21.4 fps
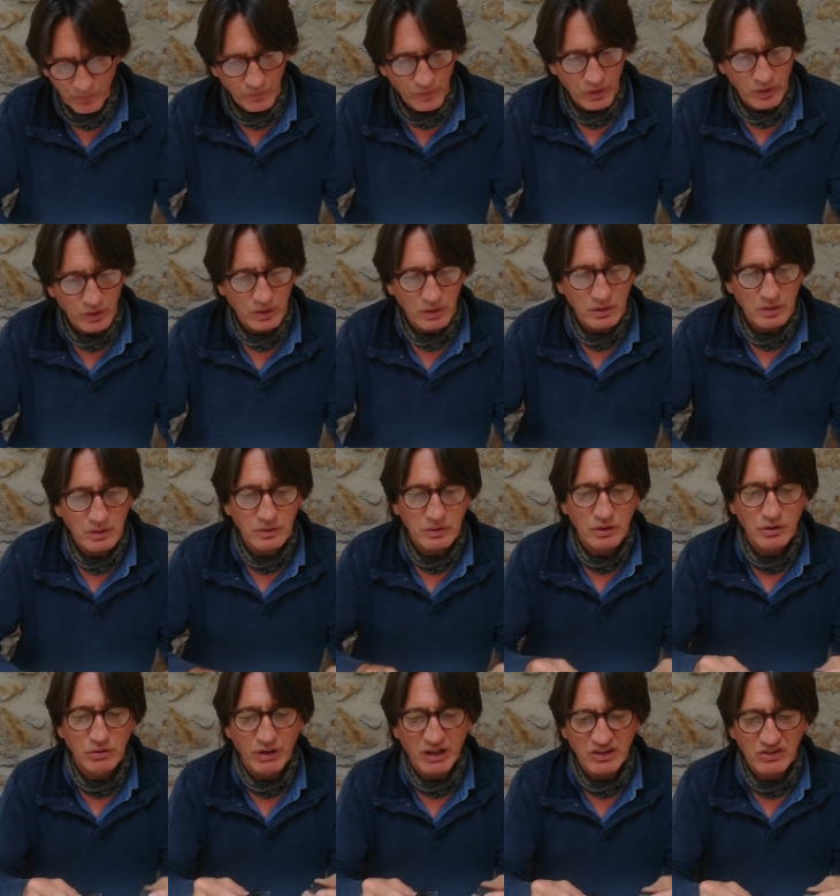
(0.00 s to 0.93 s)
the
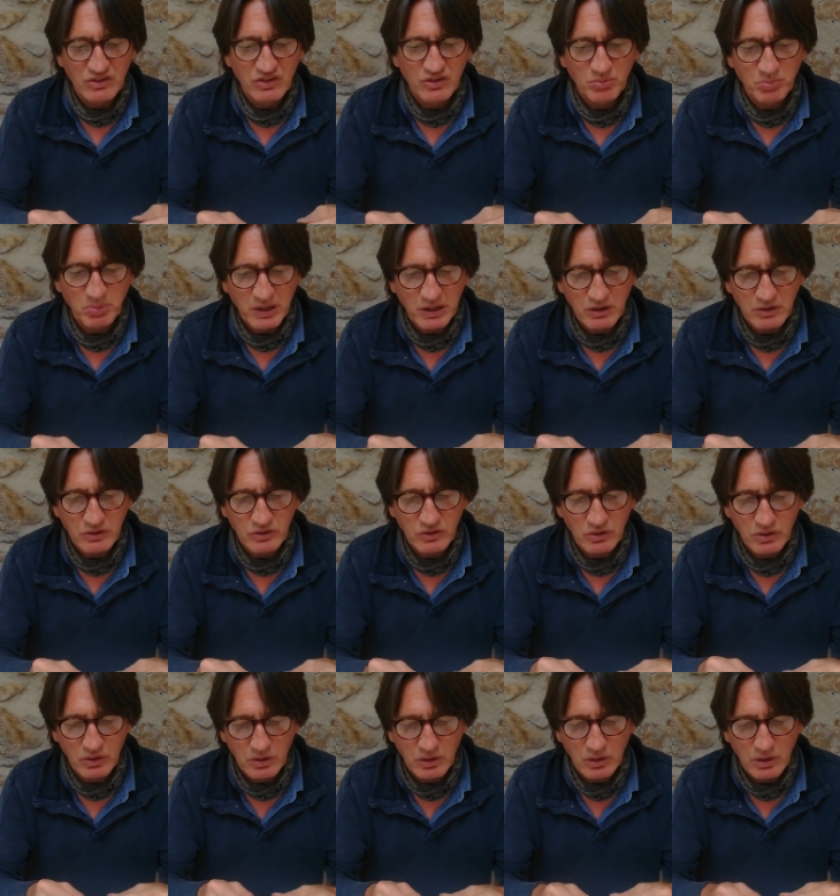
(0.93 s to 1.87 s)
correct spigot,
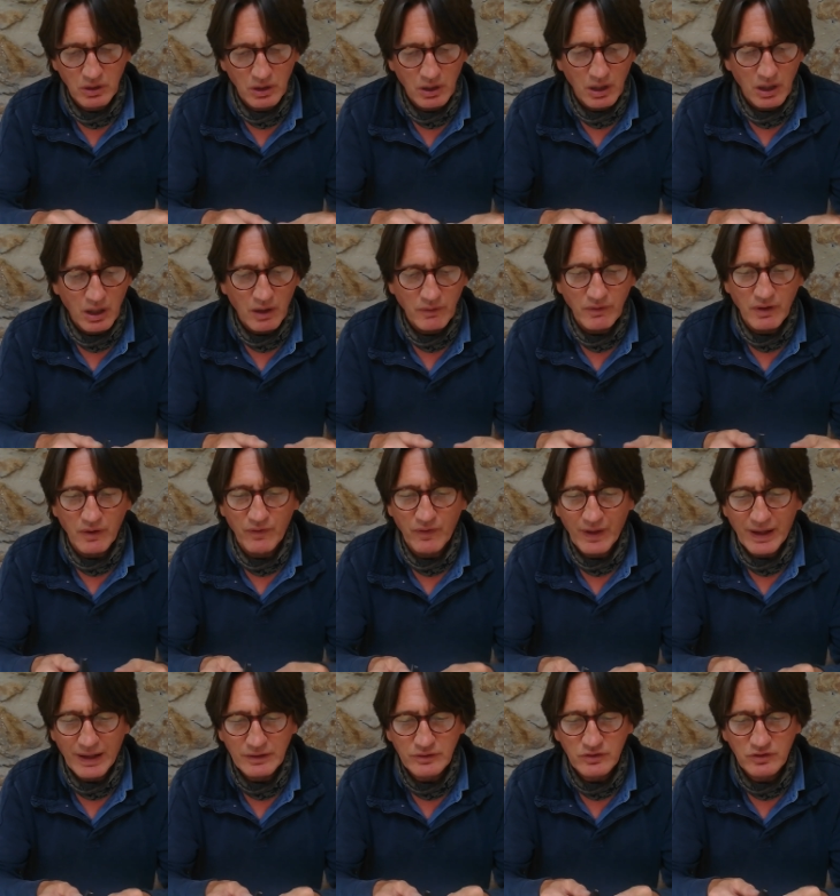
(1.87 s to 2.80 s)
then
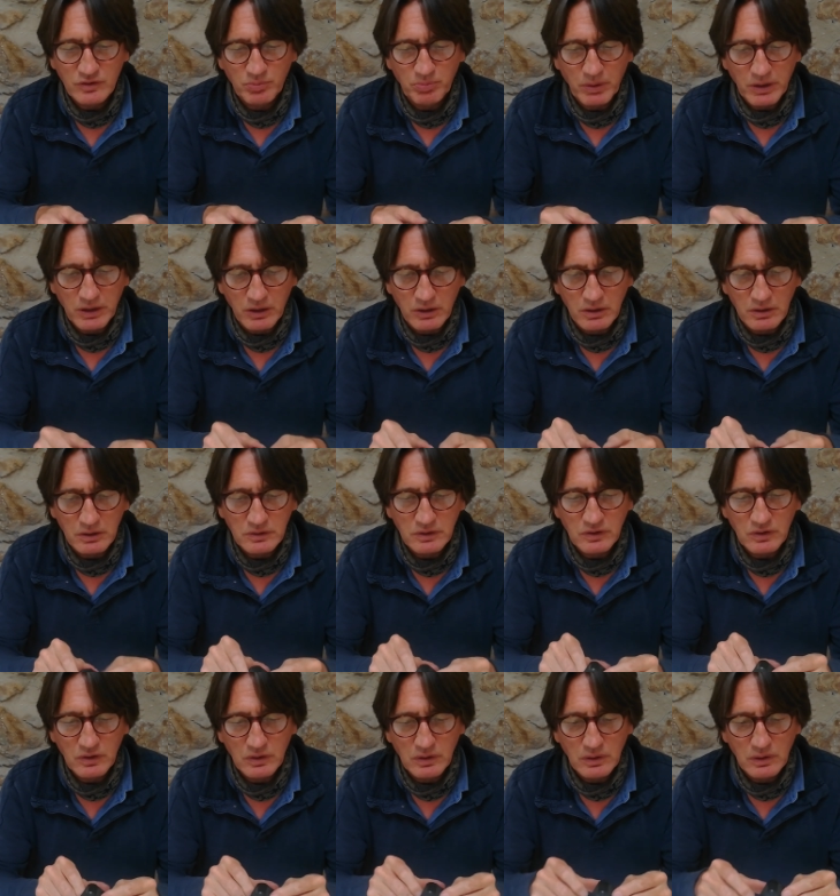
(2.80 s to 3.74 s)
that
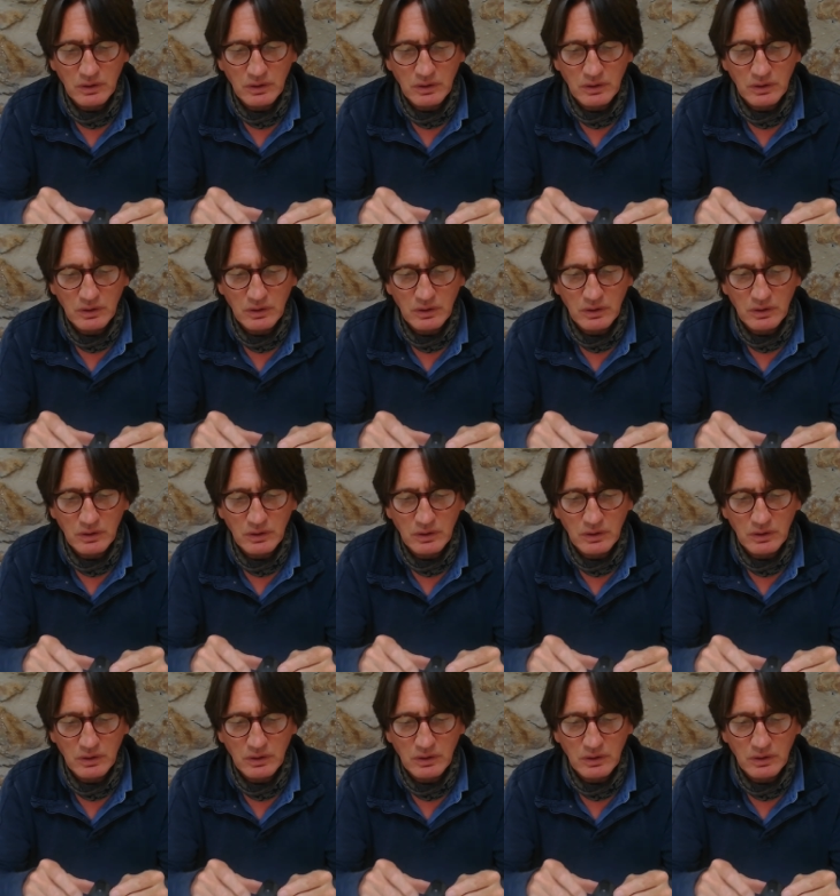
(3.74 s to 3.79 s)
spigot